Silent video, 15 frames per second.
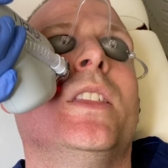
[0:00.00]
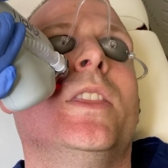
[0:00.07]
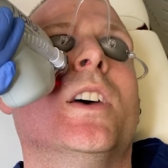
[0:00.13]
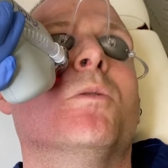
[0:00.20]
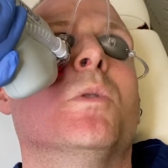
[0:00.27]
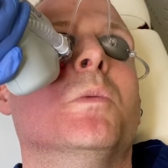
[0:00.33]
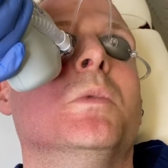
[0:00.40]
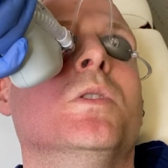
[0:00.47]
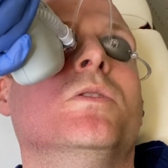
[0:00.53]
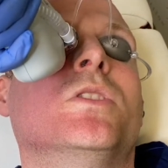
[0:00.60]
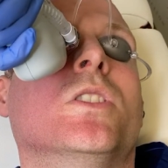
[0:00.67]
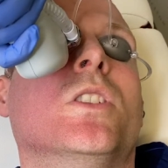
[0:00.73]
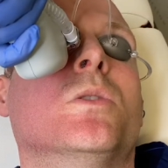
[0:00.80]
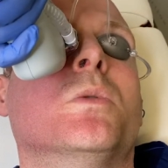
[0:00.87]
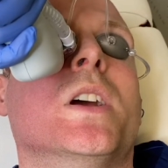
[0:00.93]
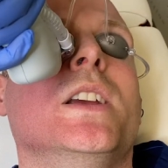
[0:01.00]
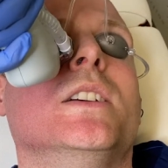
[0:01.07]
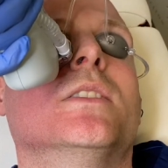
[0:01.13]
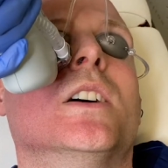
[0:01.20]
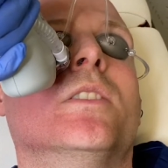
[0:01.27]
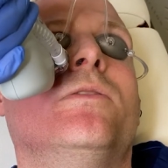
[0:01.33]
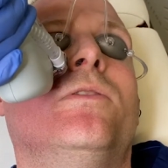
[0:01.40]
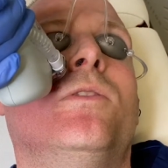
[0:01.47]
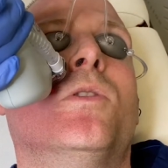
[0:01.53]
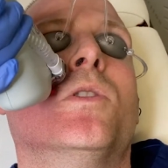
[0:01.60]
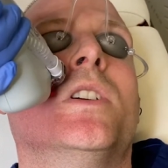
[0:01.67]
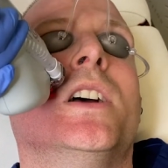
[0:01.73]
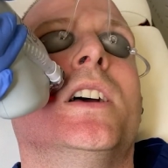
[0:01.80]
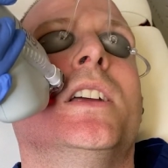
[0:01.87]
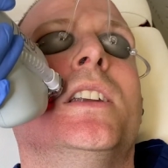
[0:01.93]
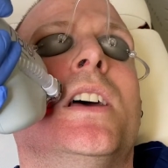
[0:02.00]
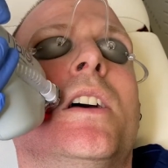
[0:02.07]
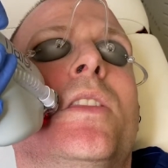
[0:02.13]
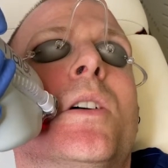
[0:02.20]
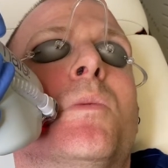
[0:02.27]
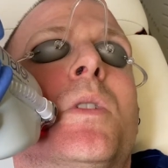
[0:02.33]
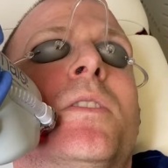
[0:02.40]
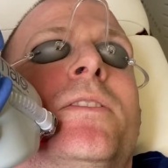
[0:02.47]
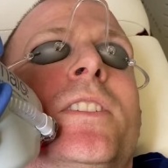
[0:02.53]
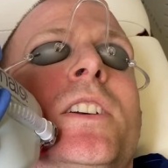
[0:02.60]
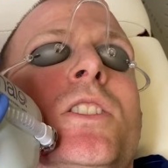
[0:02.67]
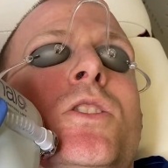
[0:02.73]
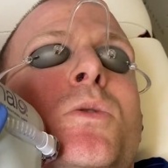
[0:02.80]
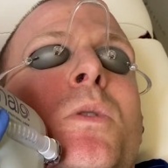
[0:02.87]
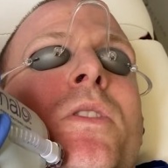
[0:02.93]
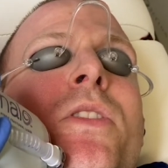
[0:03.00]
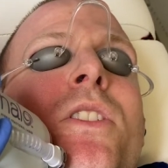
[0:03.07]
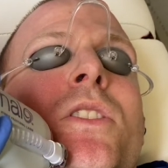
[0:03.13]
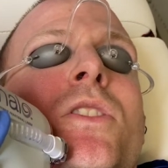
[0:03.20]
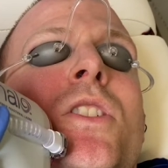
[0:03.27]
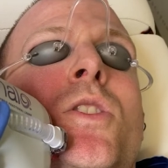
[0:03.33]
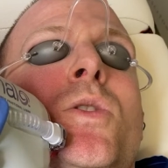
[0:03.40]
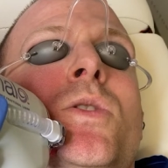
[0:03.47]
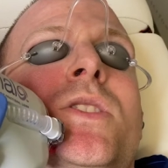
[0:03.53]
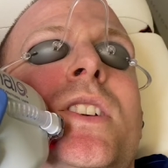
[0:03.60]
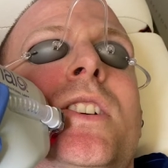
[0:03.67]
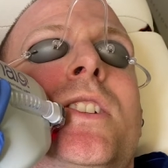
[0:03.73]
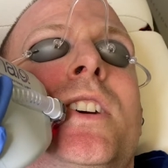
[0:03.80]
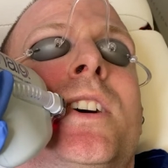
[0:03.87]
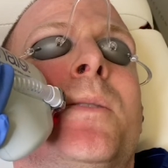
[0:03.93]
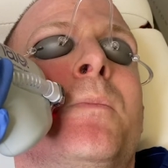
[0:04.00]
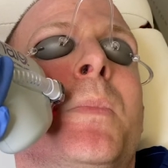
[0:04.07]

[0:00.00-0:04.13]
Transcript: then we'll move to the right and left forehead, and then we'll finish with the nose area.